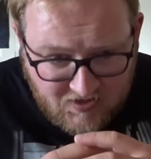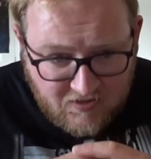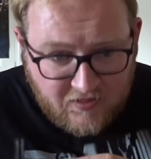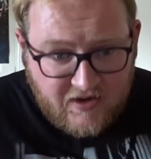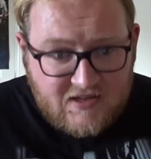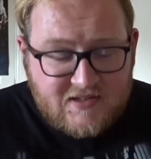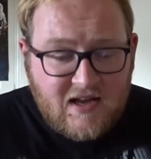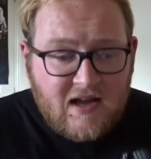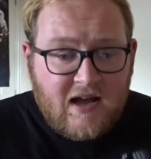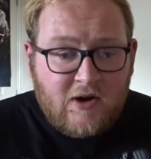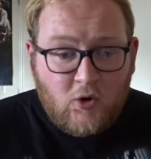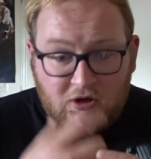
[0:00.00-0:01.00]
is
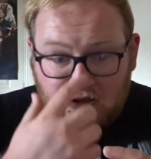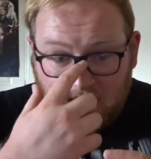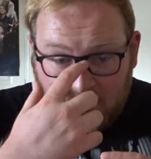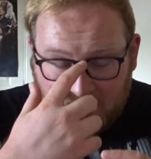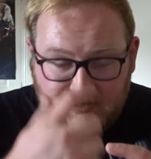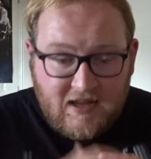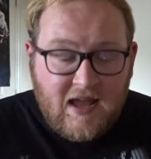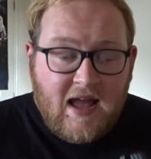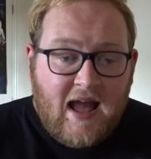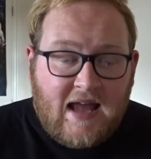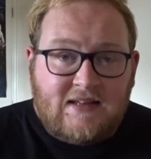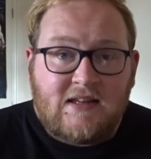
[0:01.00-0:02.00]
an online
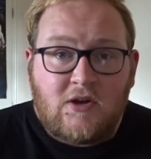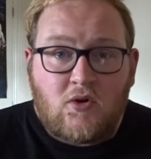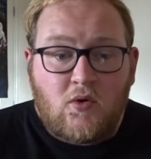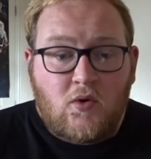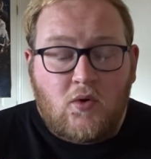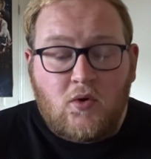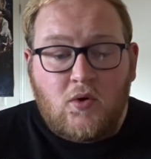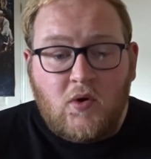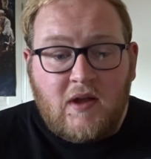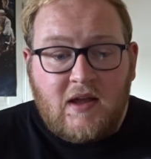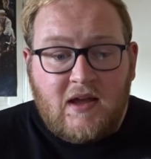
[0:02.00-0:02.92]
Indigo